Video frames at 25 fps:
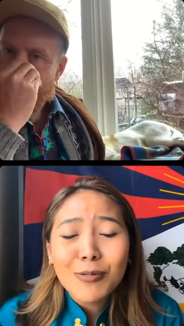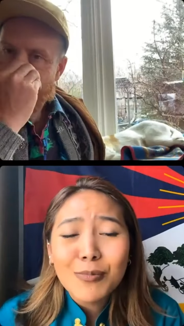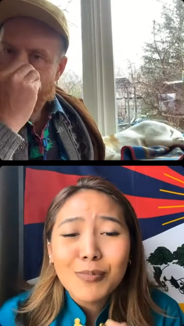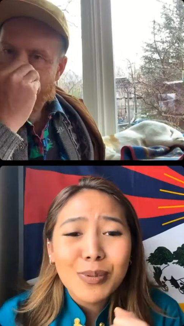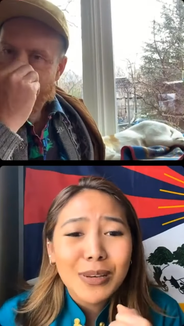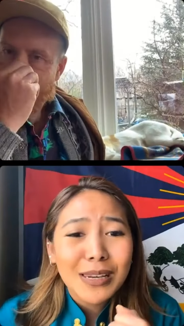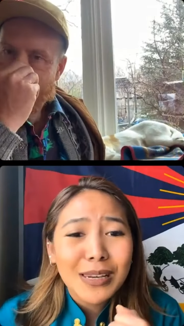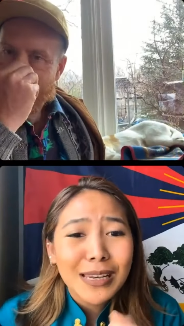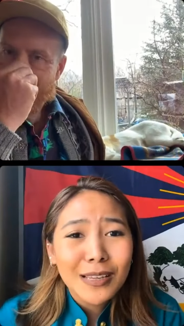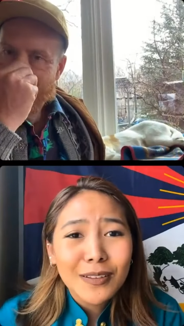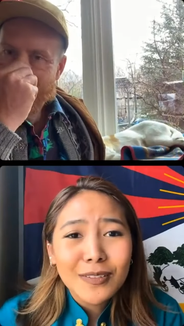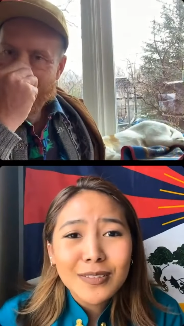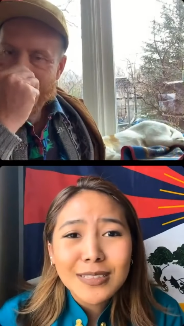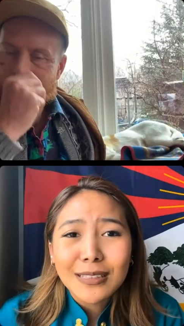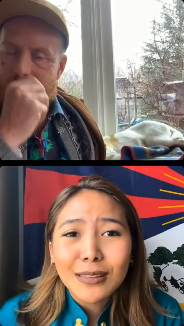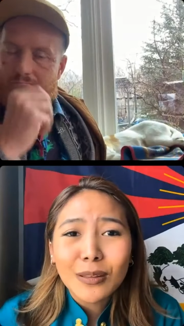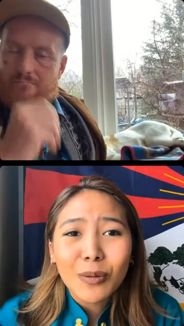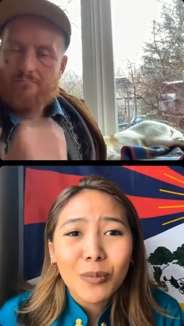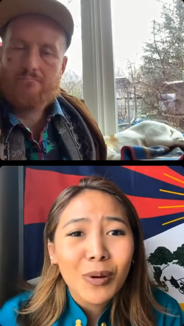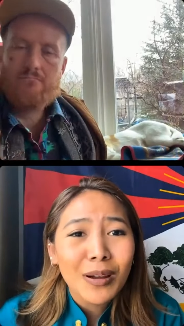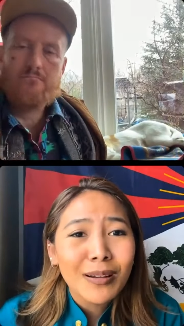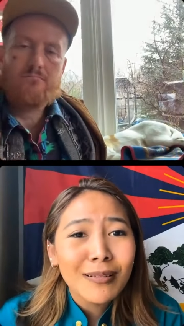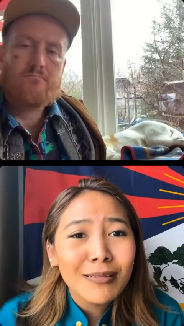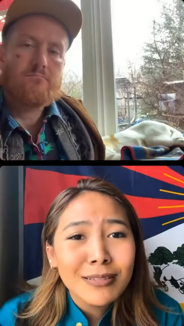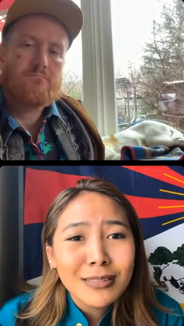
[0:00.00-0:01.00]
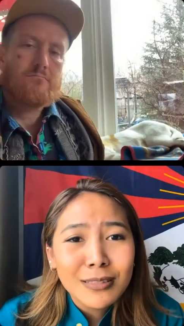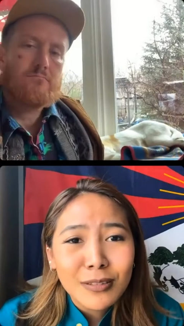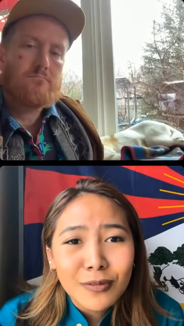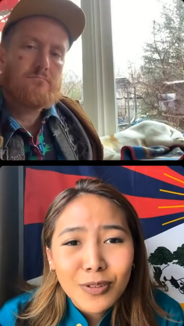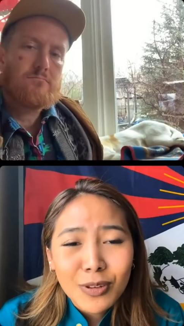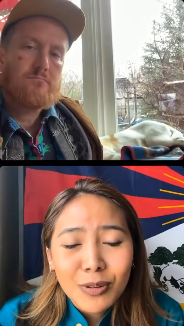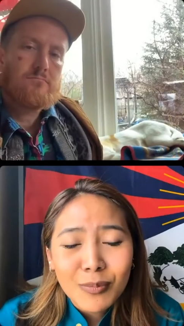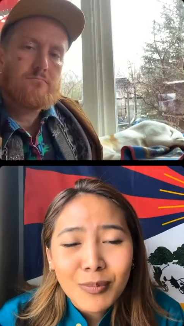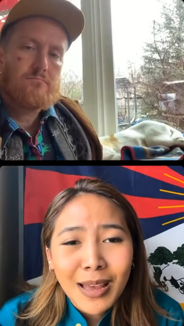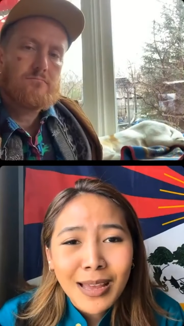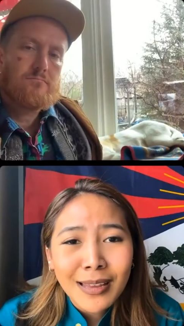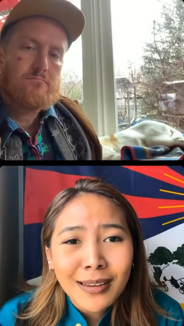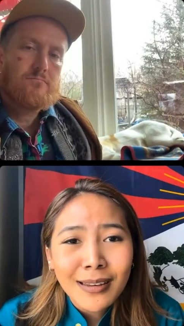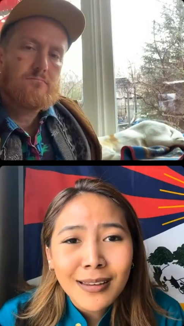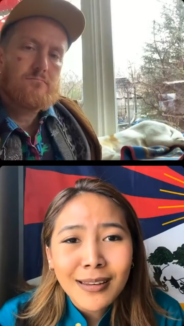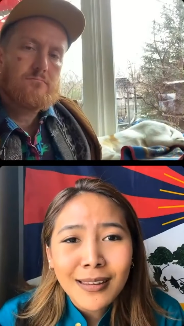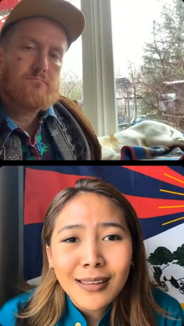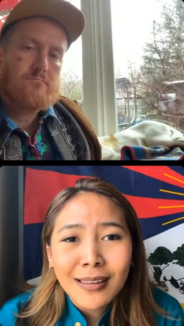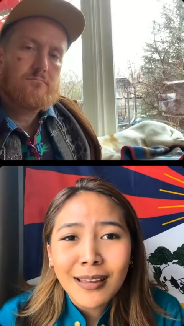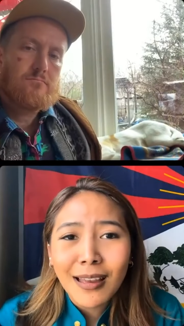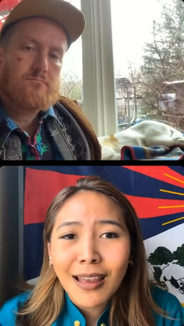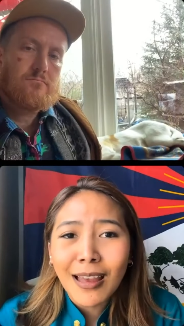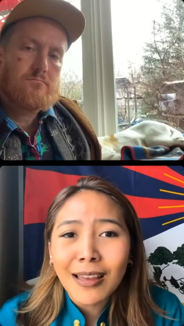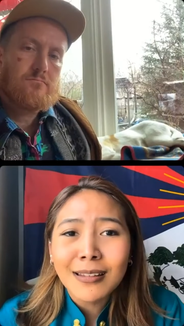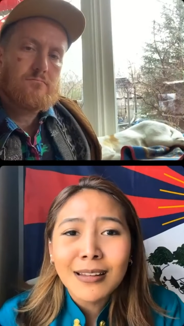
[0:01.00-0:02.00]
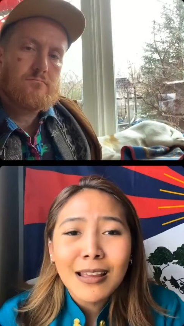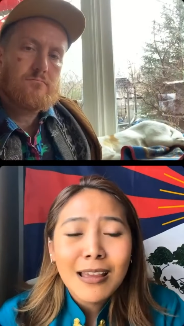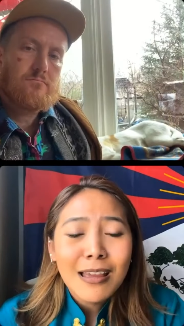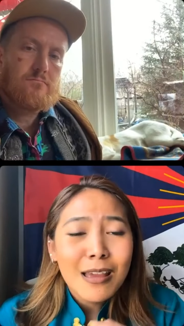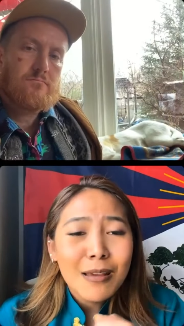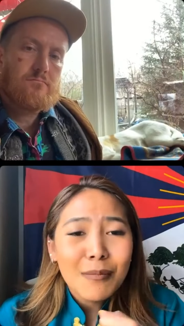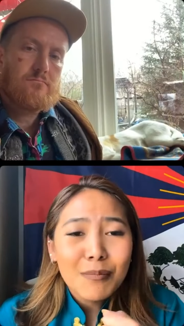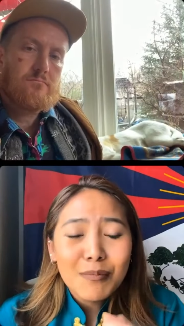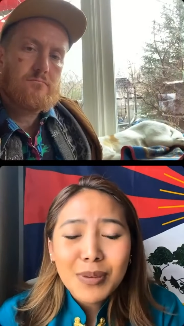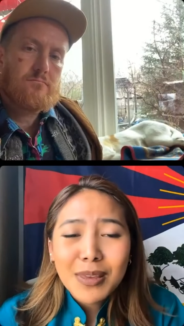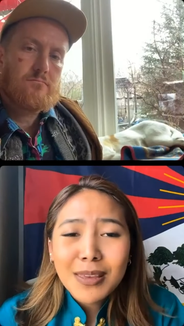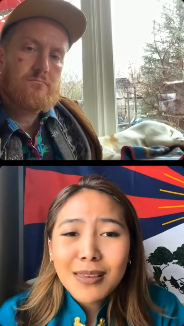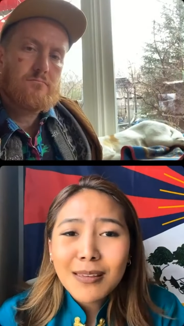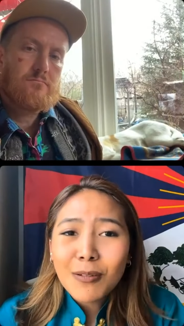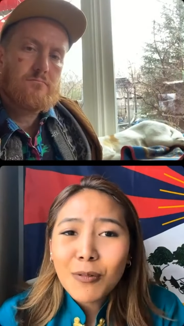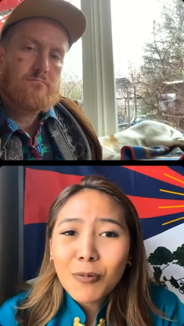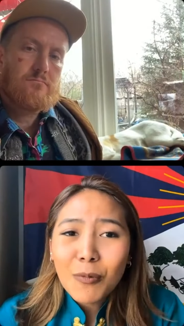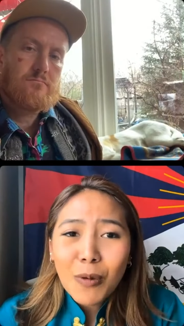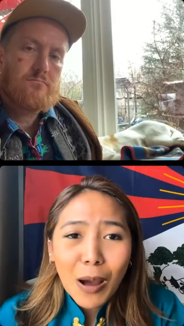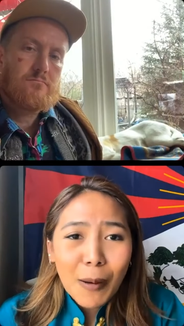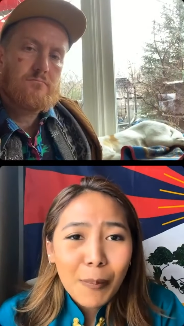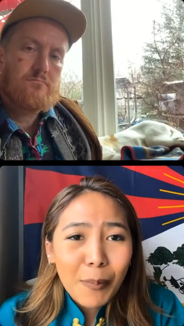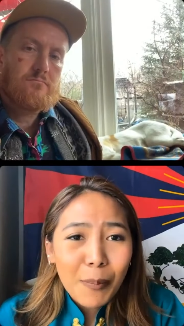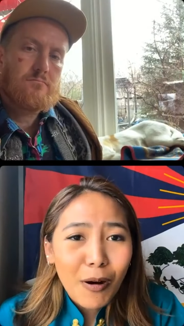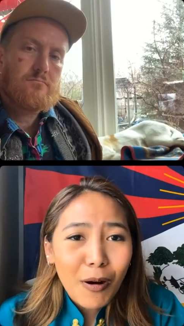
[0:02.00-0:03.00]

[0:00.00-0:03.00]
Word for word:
Speaker 1: who believes in the oneness of humanity and being a